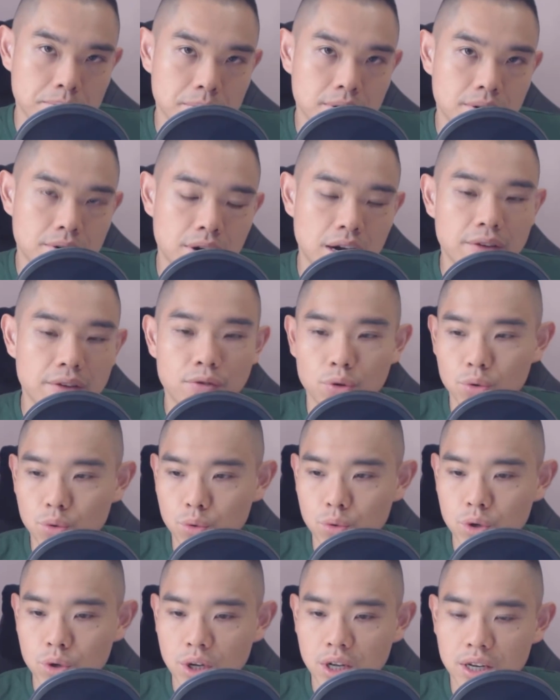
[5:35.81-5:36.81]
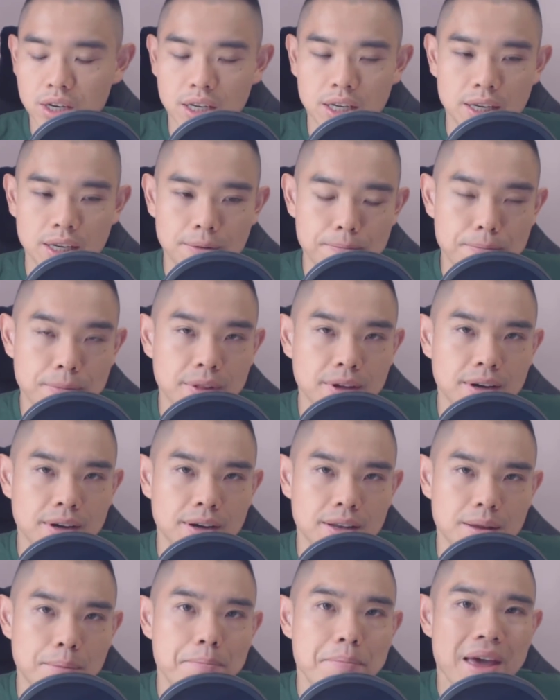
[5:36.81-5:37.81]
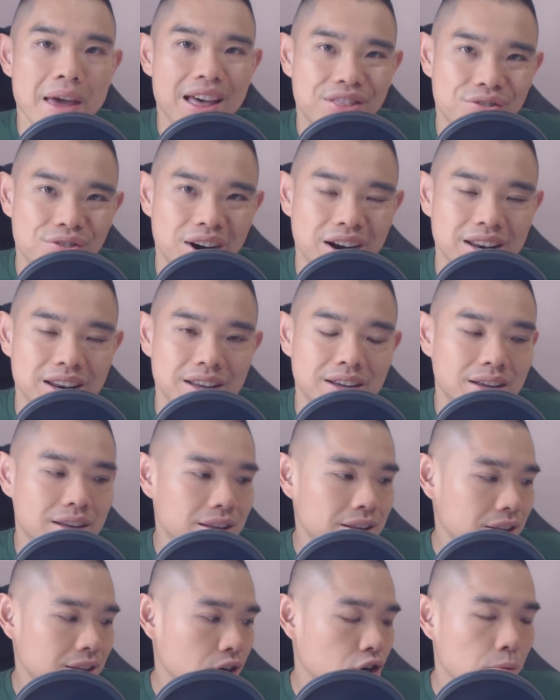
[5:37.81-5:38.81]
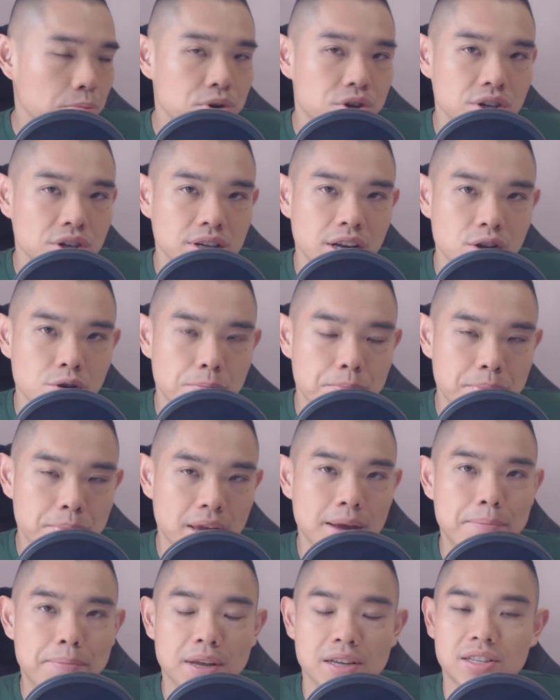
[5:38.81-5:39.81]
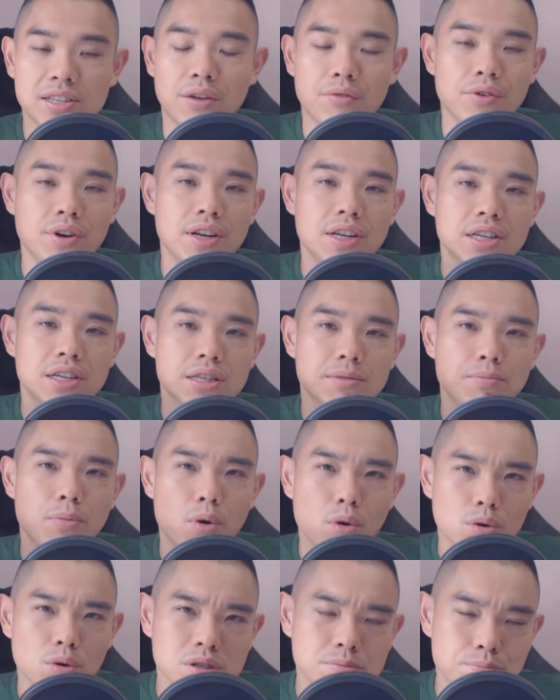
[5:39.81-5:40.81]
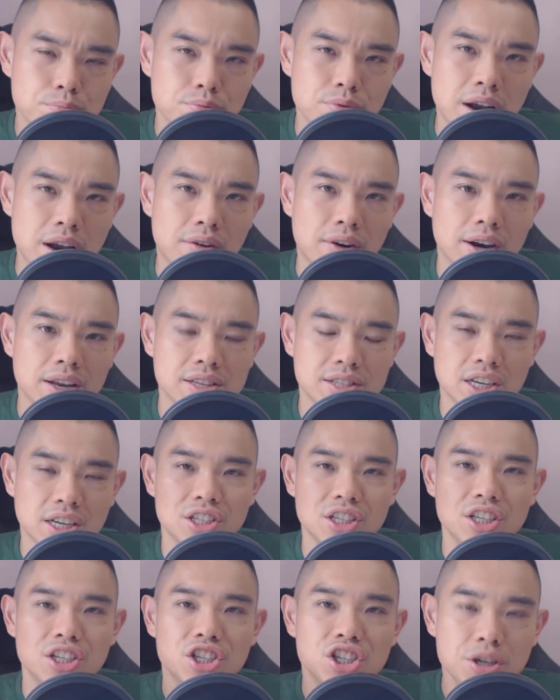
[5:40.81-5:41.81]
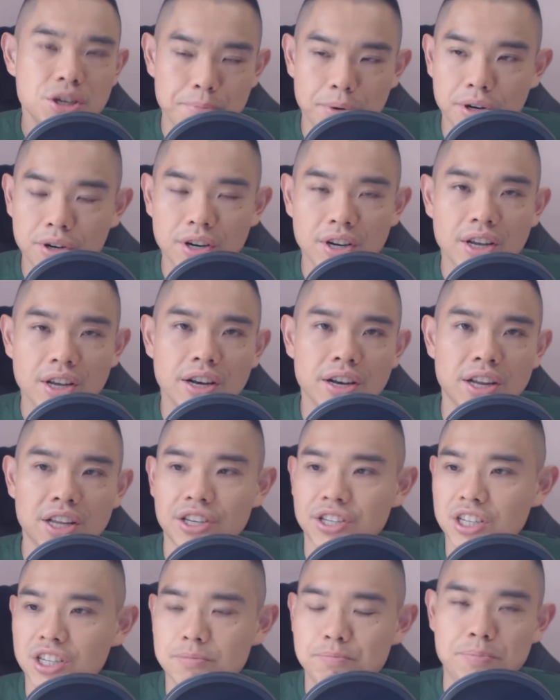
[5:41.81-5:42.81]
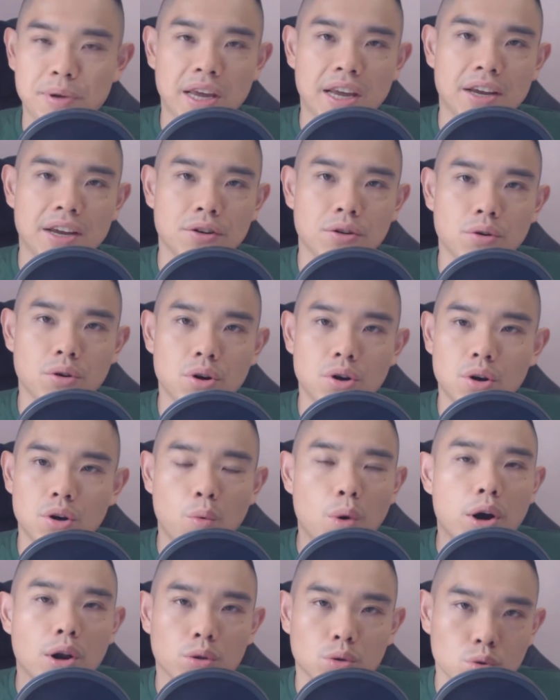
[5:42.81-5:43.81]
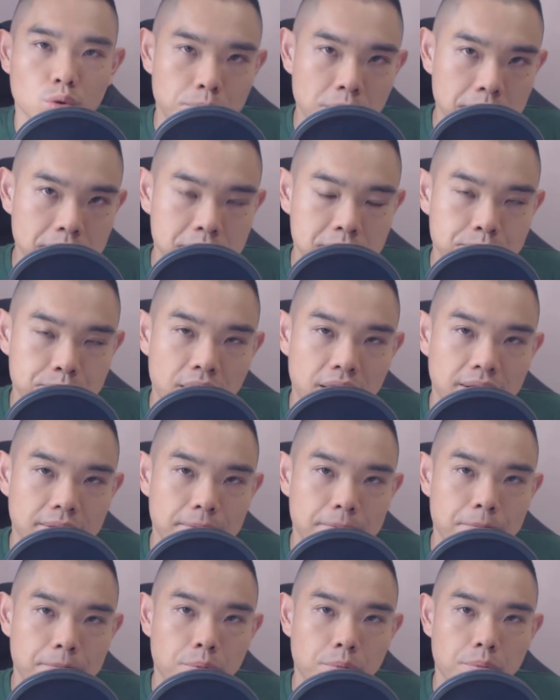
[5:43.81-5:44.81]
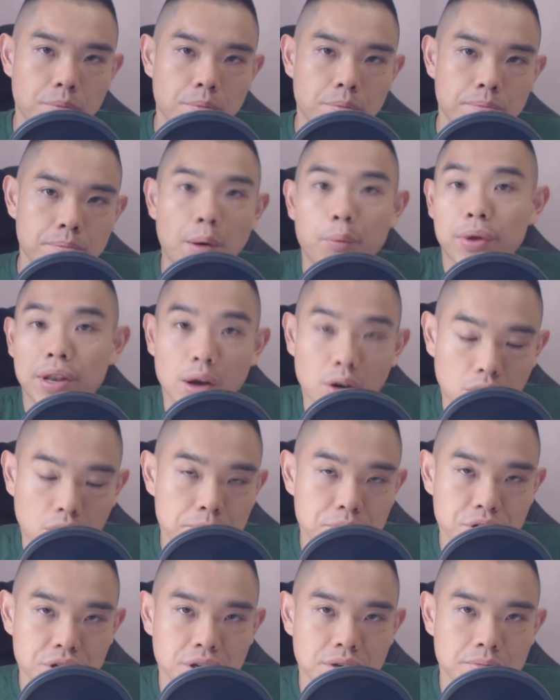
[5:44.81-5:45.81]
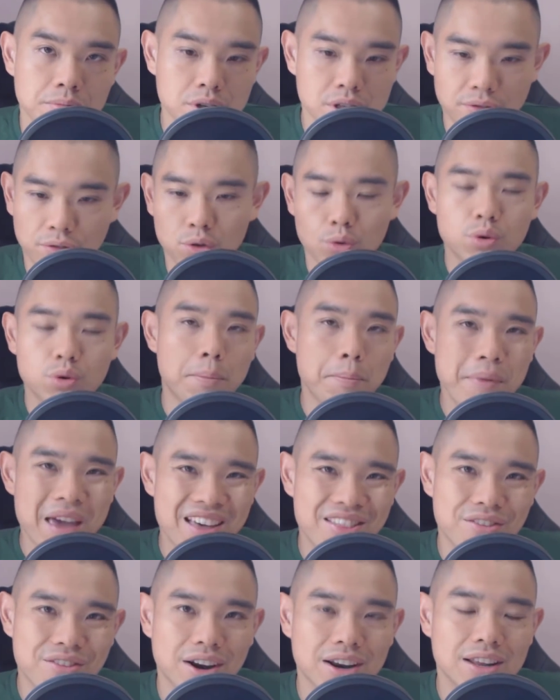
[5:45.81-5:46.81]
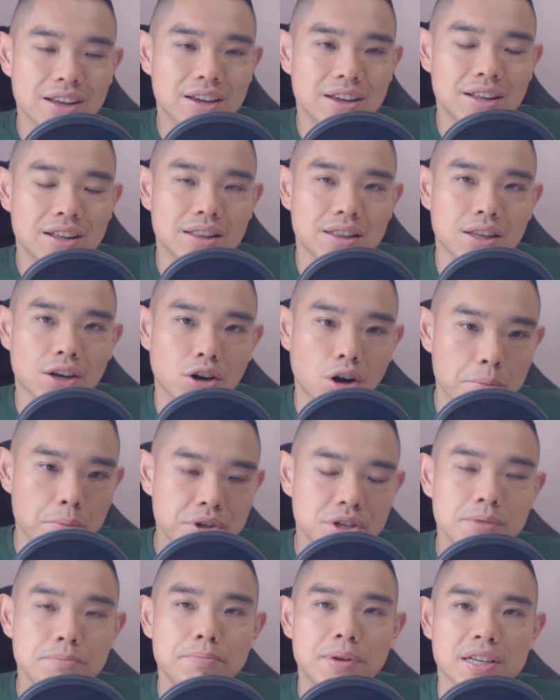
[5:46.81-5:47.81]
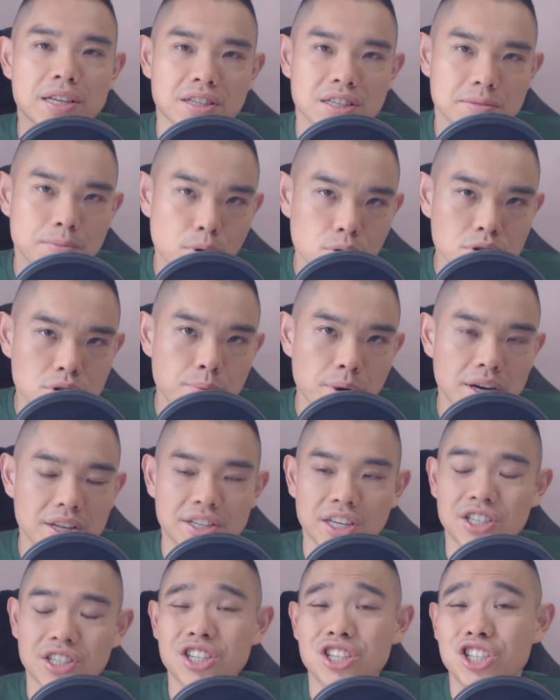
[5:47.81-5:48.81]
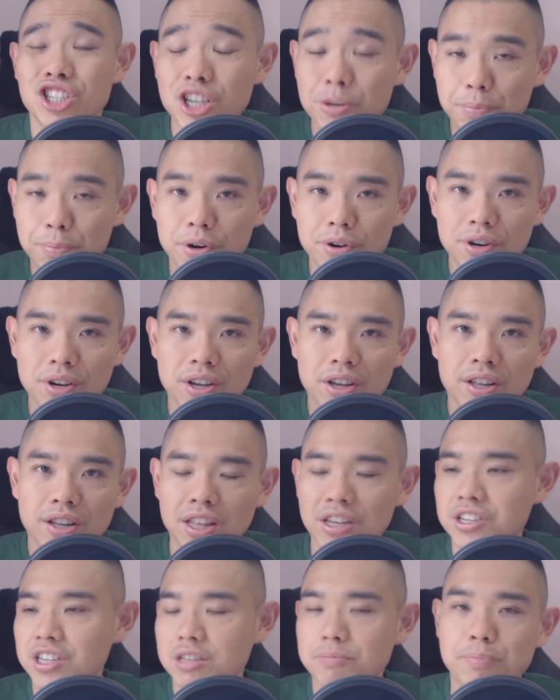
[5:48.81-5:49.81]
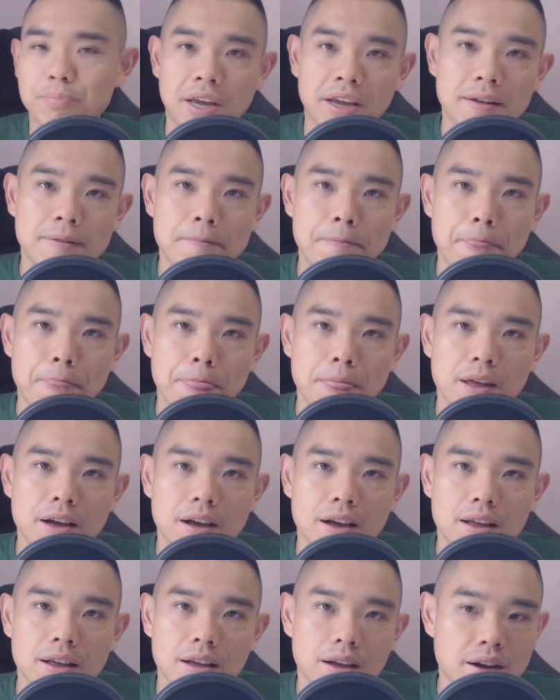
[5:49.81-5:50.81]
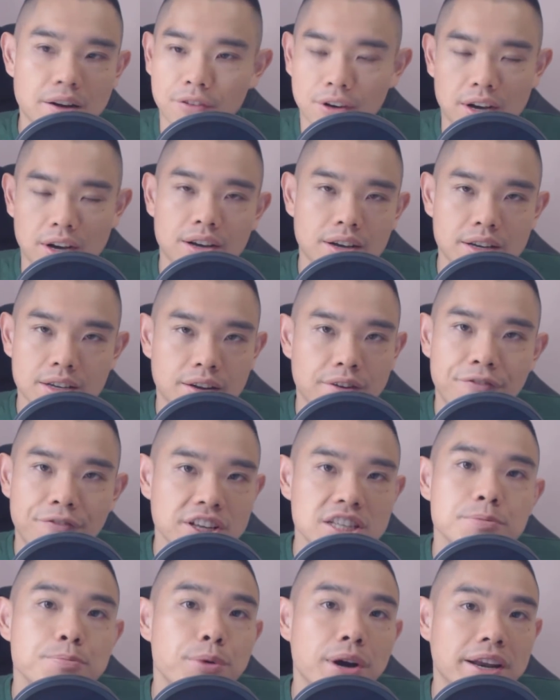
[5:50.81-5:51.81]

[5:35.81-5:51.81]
Right? If you do the math, right, the commission that you pay plus that really small spread, right, is actually cheaper than just paying, 1 or 2 pip spread, but without commission. Because if you do the math, right, the commission plus a small spread is actually cheaper than just paying a fixed spread.